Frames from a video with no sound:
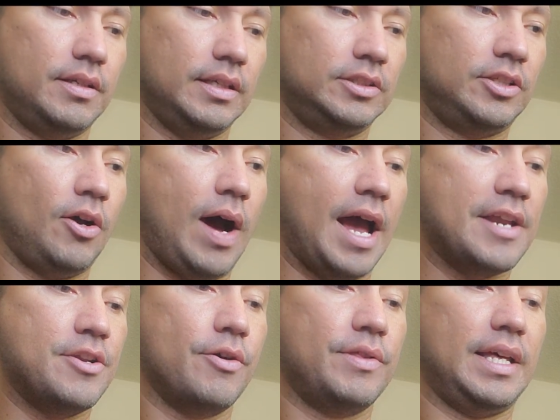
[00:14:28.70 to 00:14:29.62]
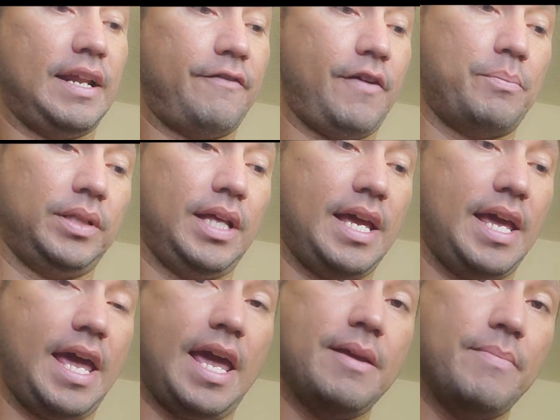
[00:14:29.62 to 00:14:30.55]
so I know that if I
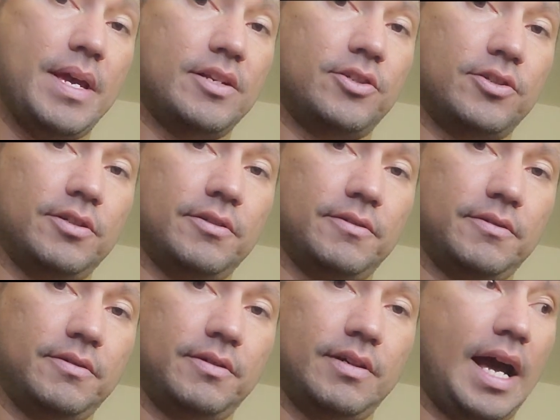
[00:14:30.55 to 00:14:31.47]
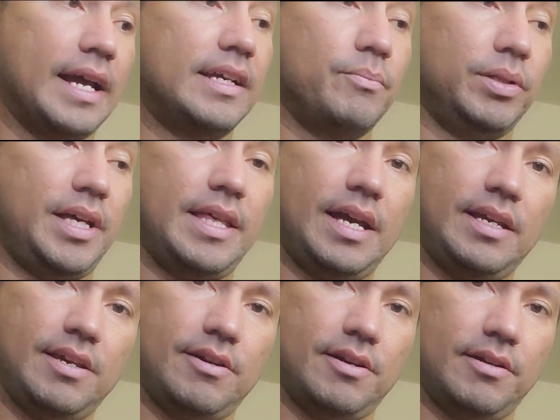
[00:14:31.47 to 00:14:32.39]
play A major, I can play that
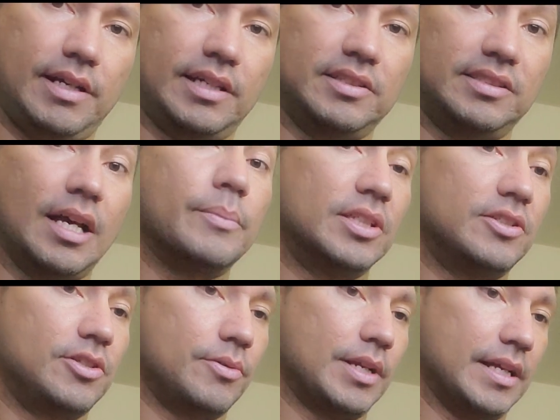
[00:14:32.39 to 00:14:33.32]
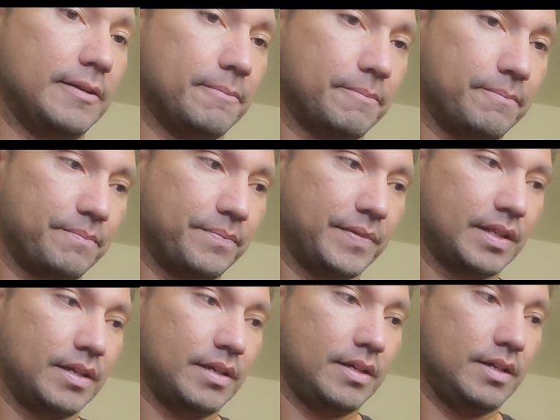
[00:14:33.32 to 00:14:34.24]
here. I can substitute it,
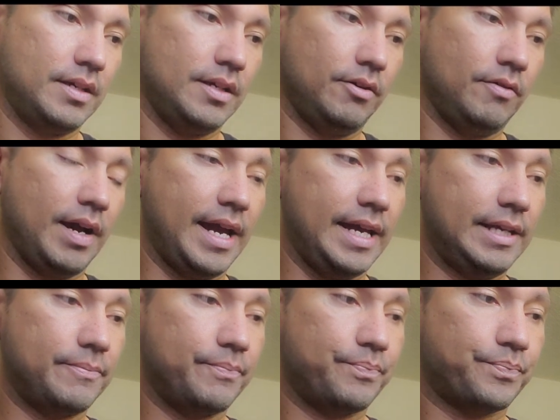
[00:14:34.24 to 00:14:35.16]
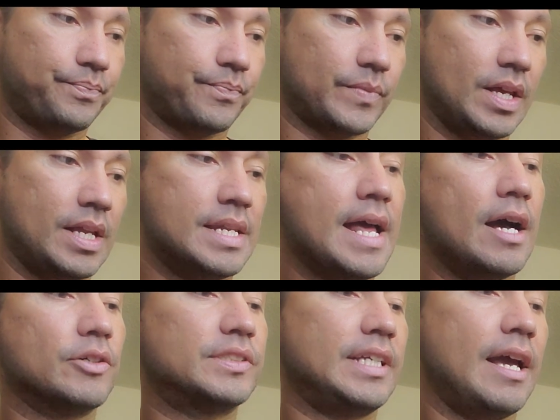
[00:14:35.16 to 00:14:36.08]
right?
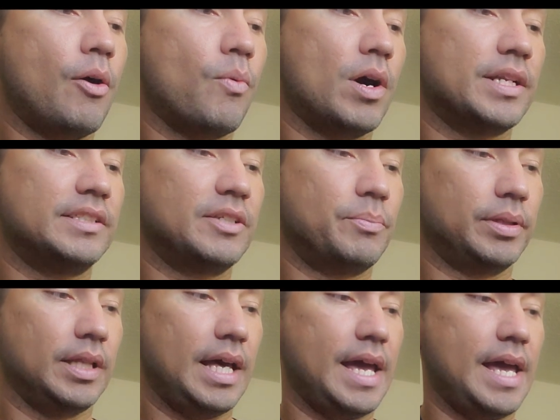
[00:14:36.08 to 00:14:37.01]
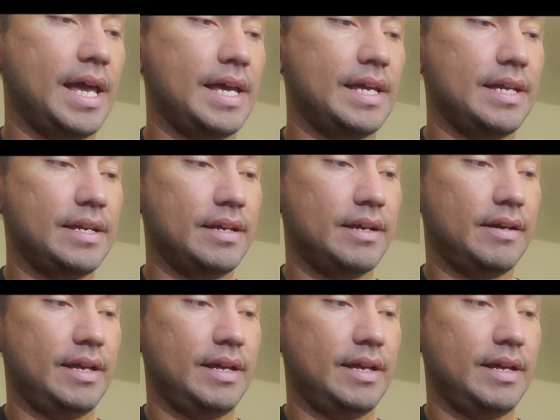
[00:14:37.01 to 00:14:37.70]
Now, say I wanted to play